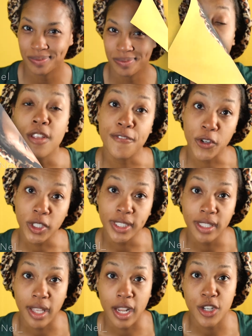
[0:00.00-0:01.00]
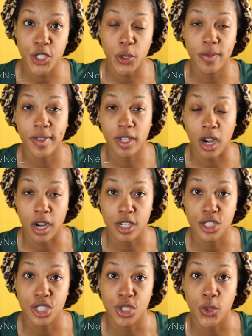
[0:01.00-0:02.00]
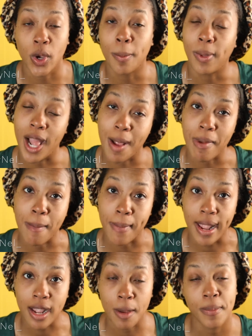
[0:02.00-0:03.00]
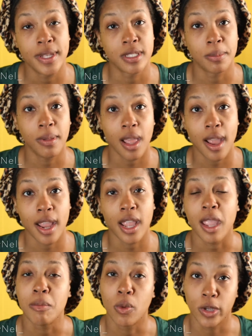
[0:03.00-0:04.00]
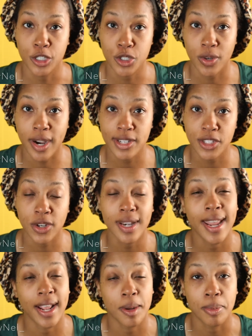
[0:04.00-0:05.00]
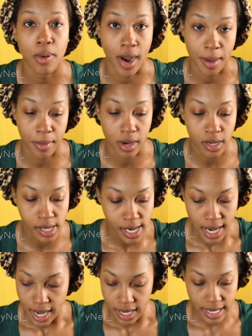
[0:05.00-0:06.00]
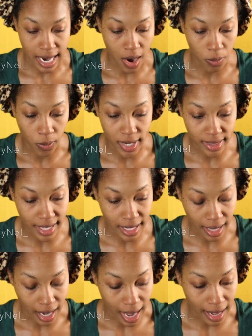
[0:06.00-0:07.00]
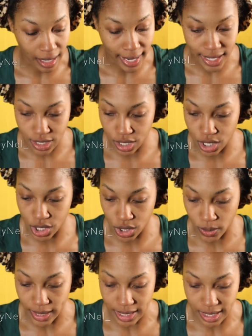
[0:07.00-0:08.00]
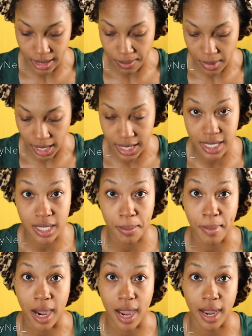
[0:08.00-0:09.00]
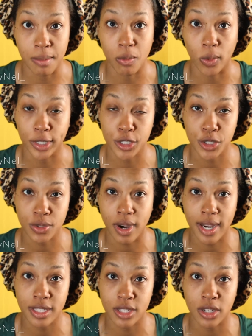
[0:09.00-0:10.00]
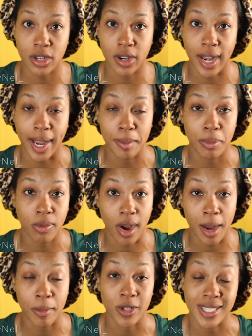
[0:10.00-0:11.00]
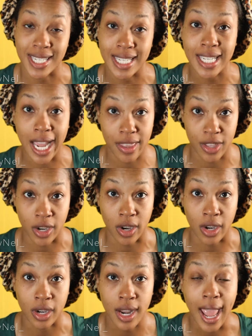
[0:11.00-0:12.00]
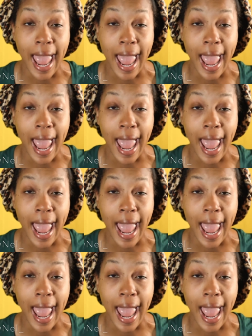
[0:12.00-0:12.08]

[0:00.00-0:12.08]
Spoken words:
So the first thing that I do in regards to applying my makeup is applying a moisturizer and a primer. Now, one thing that I like to do is to mix my moisturizer and primer together